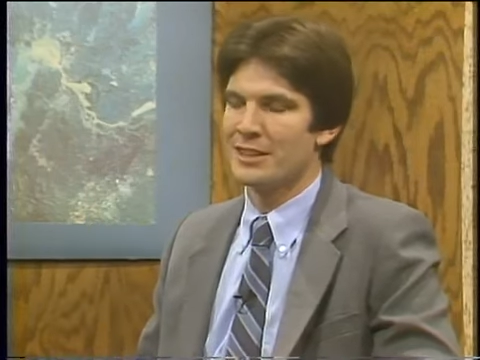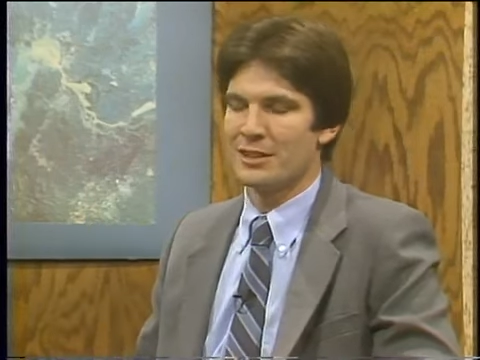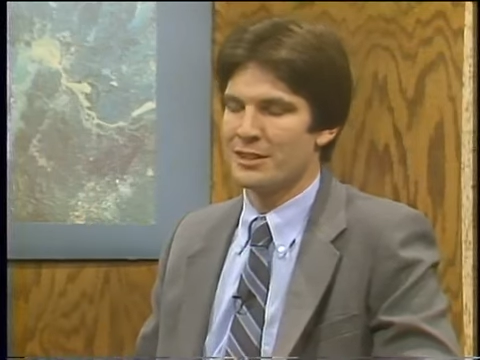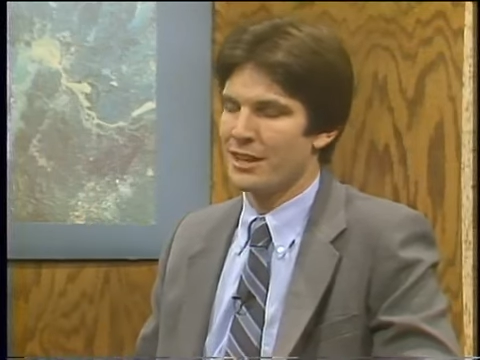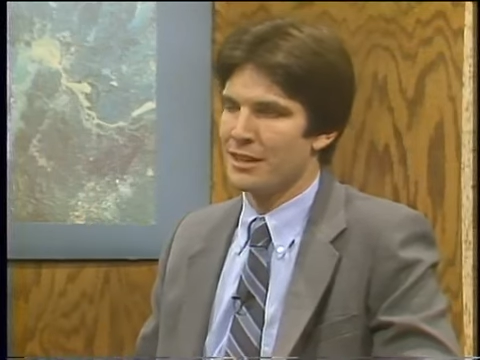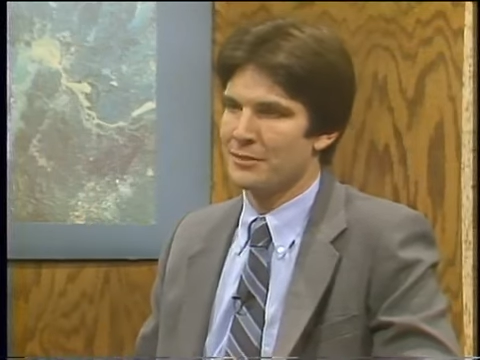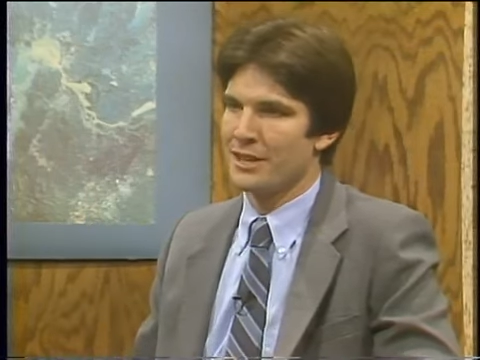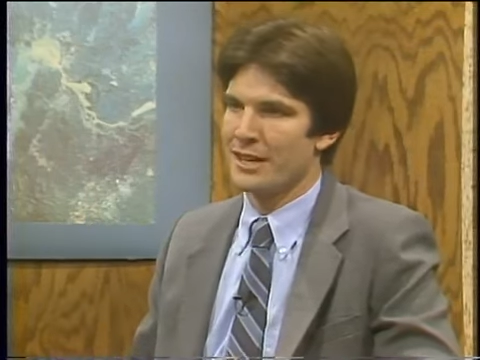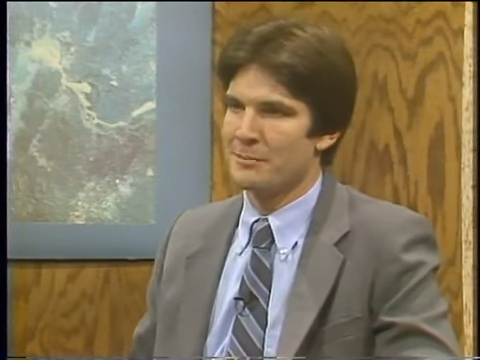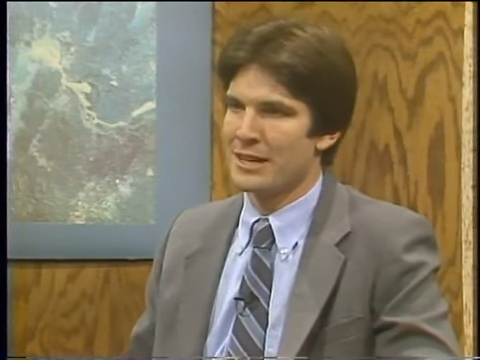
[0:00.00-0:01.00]
learned an awful
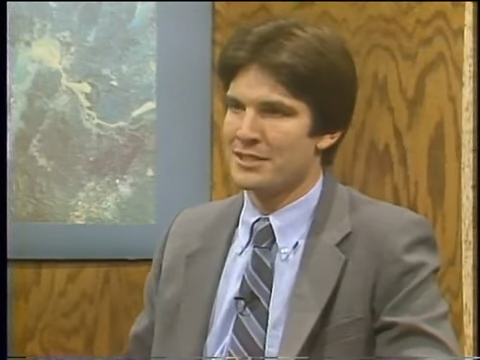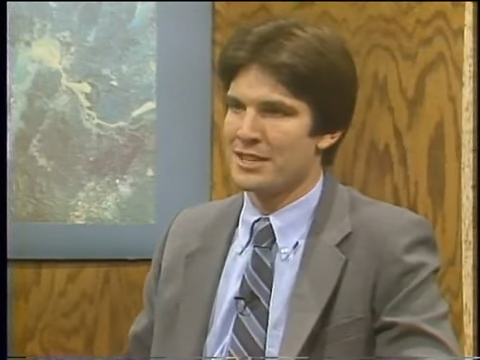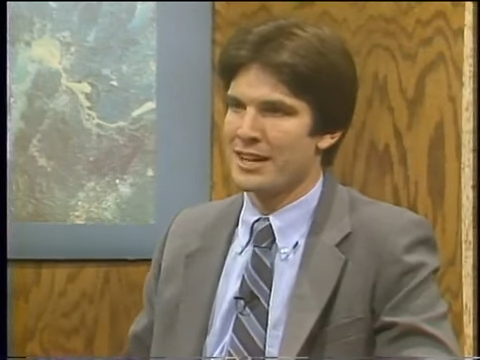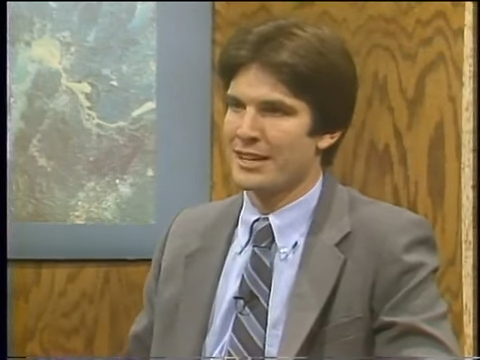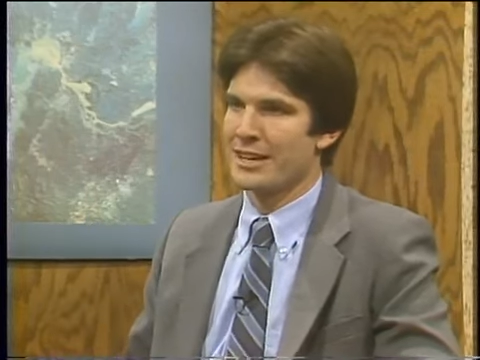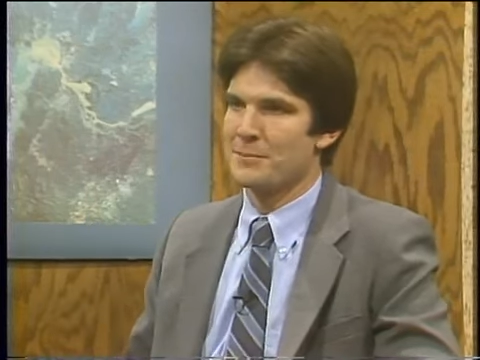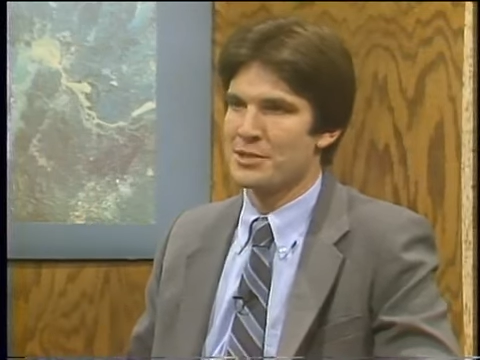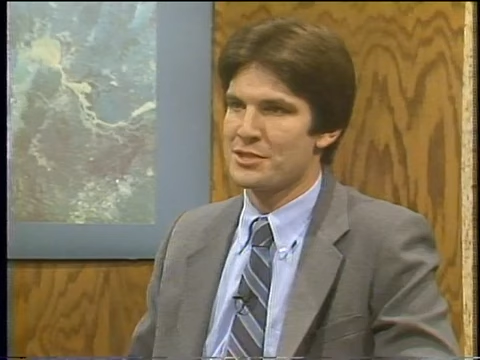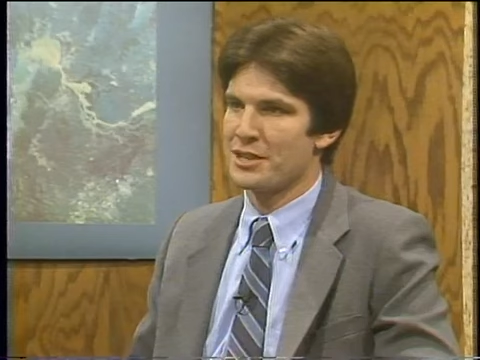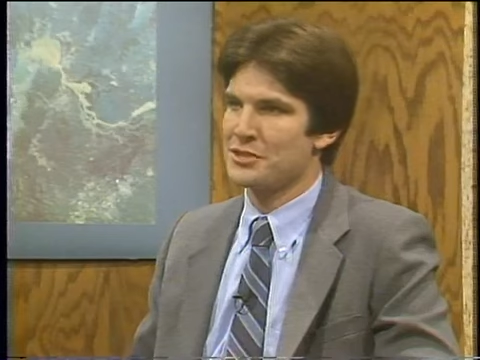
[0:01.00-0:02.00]
lot about stock
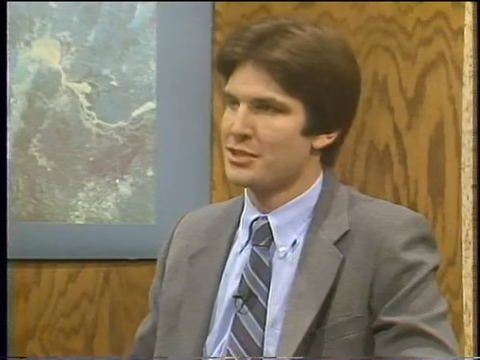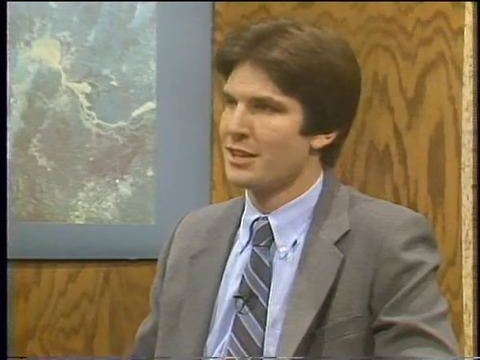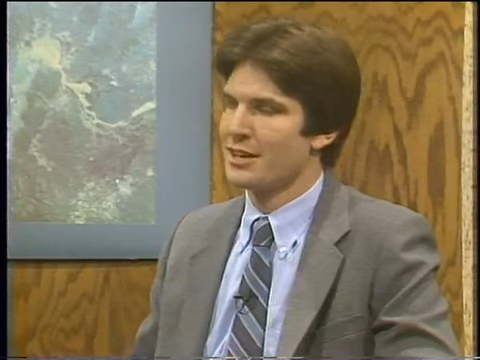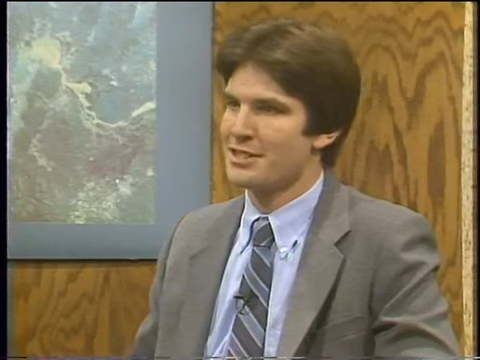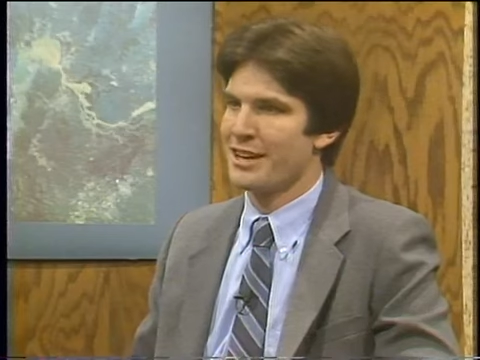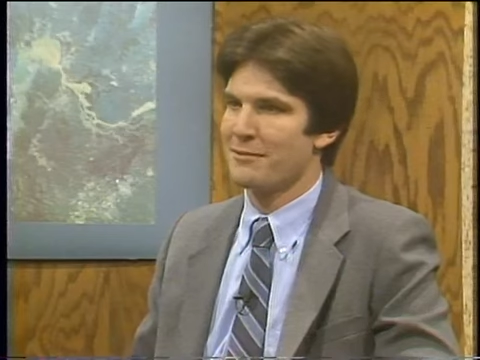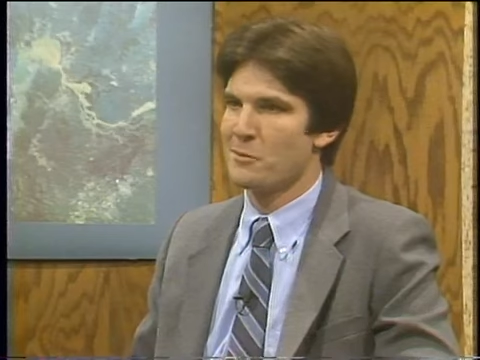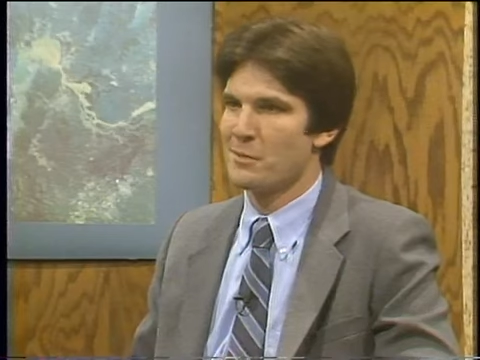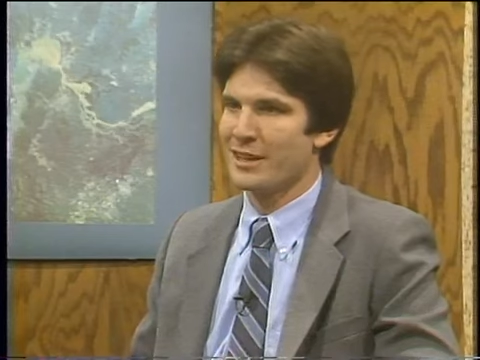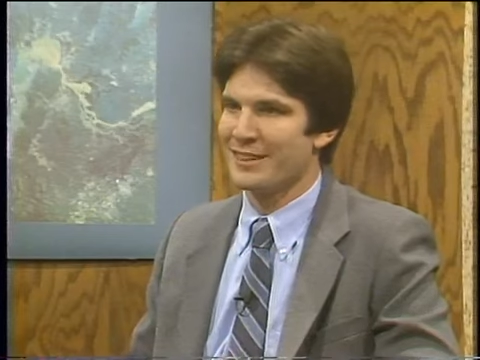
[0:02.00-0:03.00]
options, and also lost half the
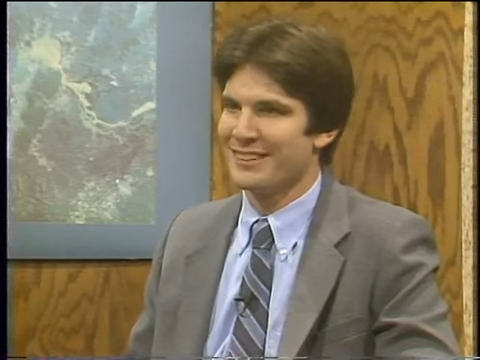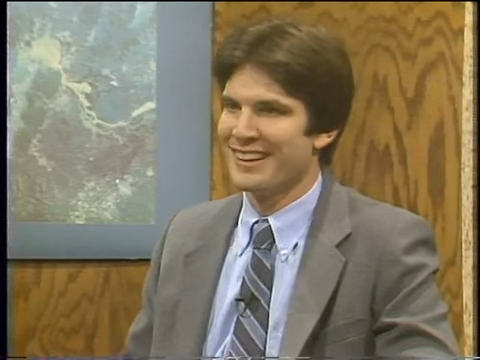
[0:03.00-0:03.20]
money.